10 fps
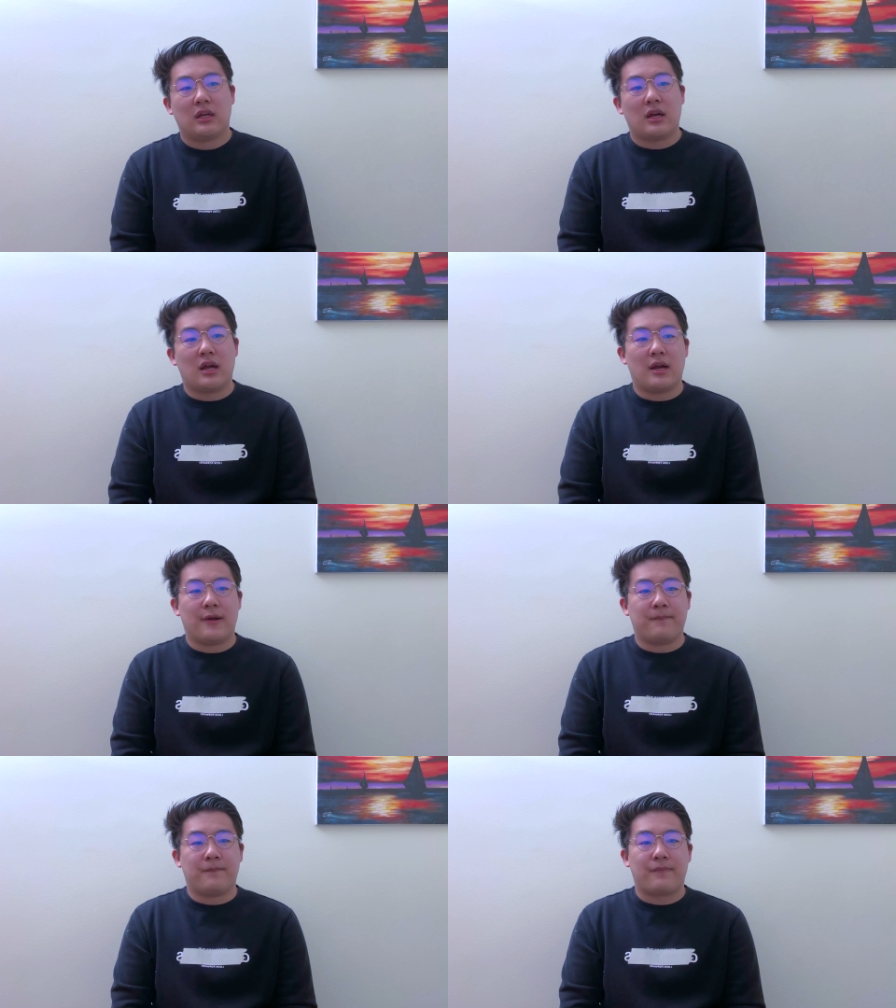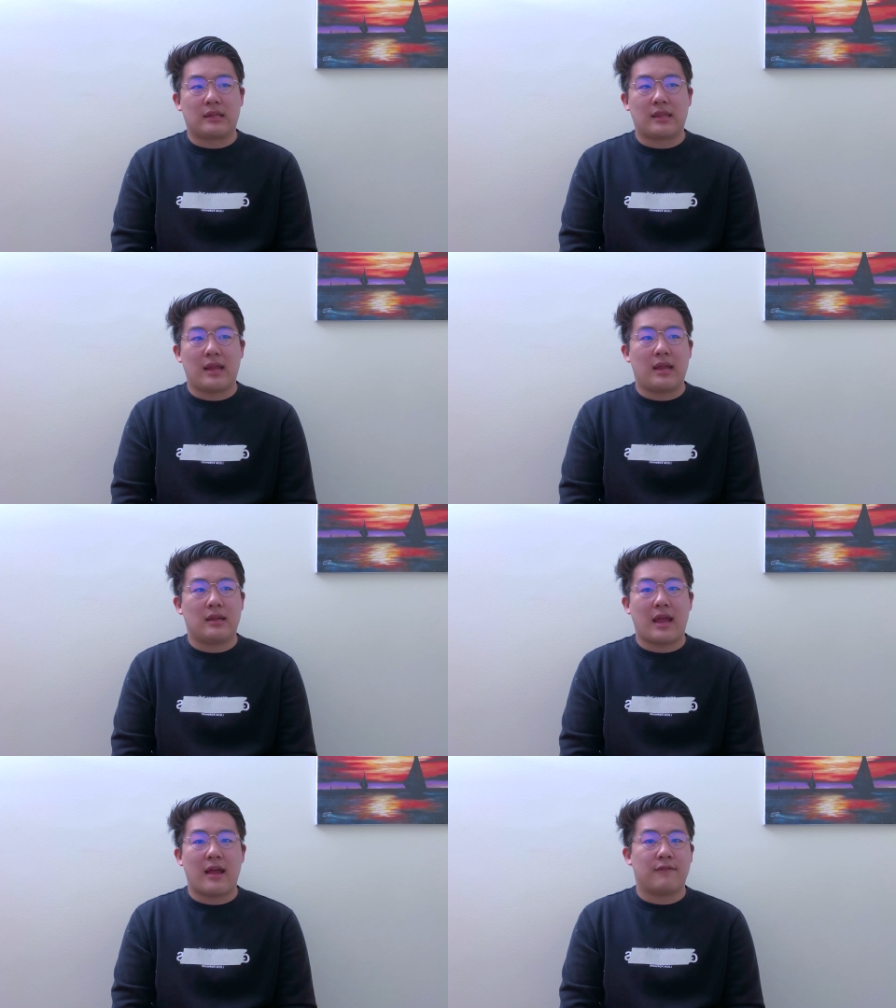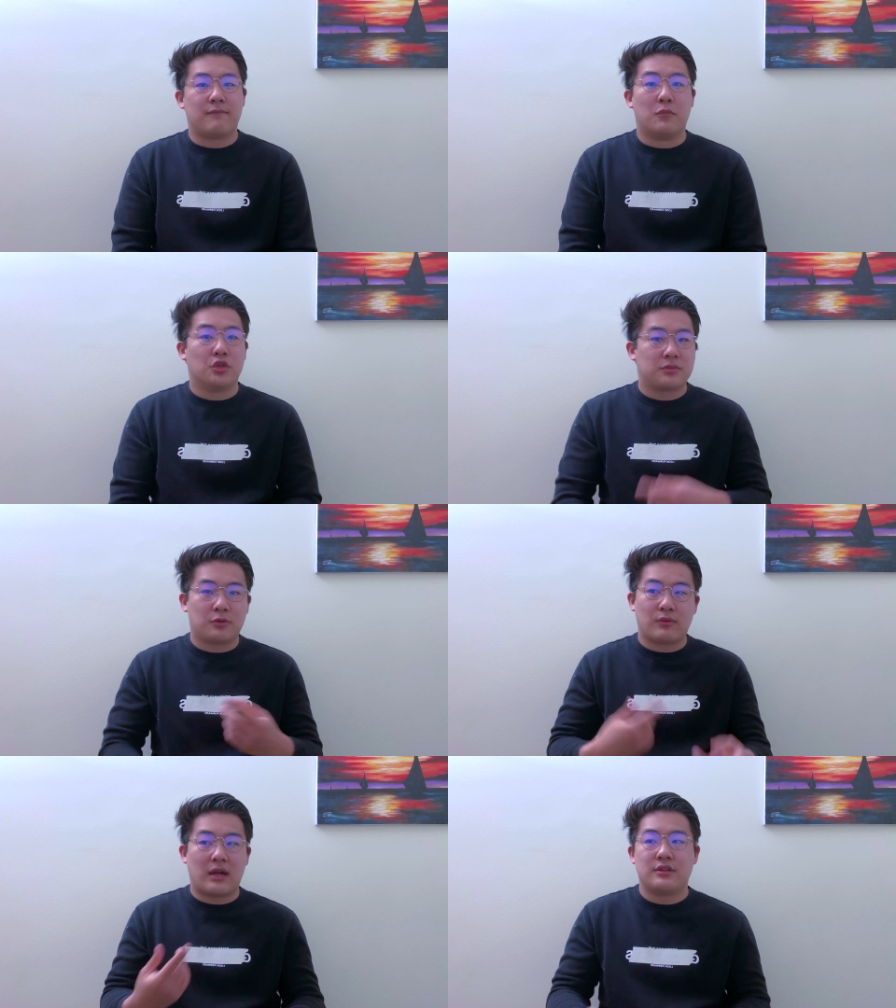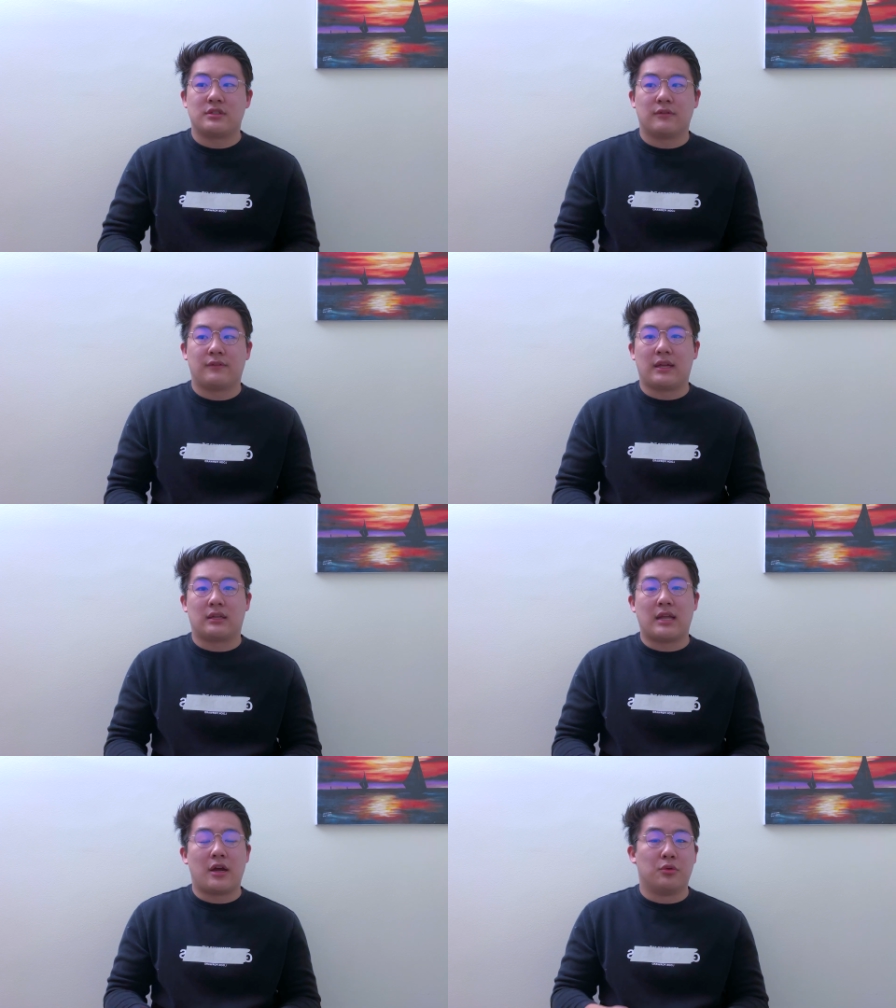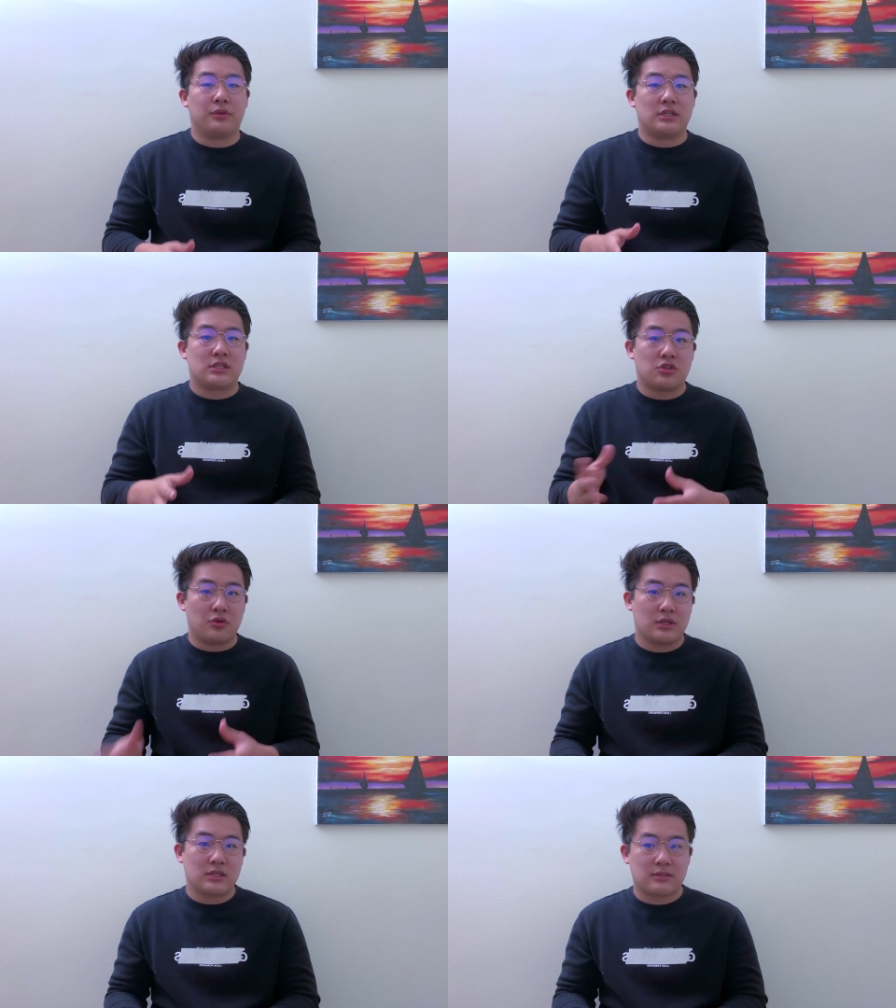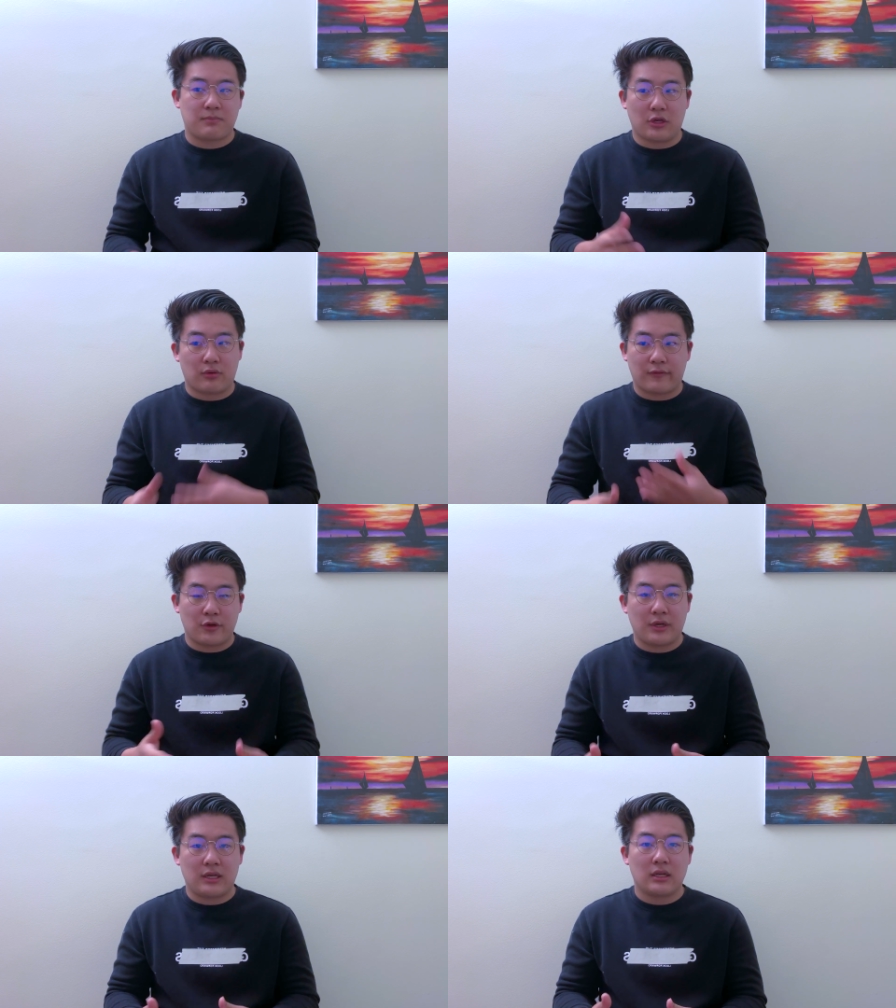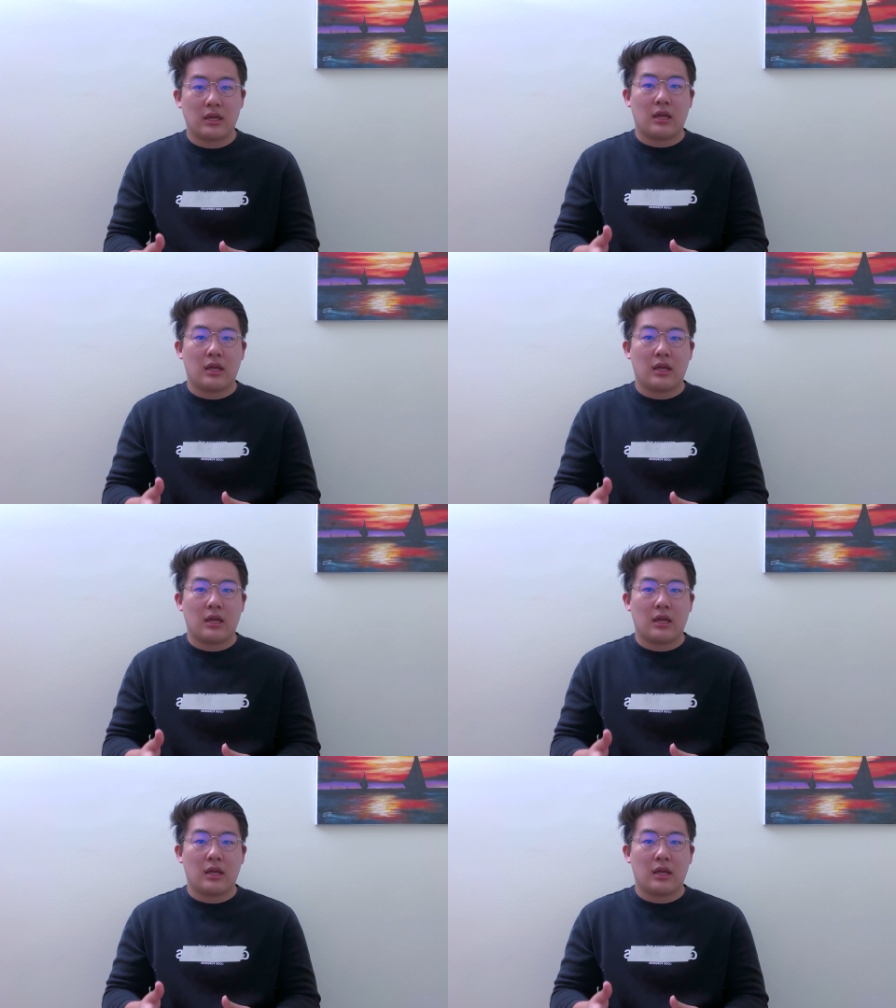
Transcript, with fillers: Um, they have multiple rounds of like not only students peer reviewing,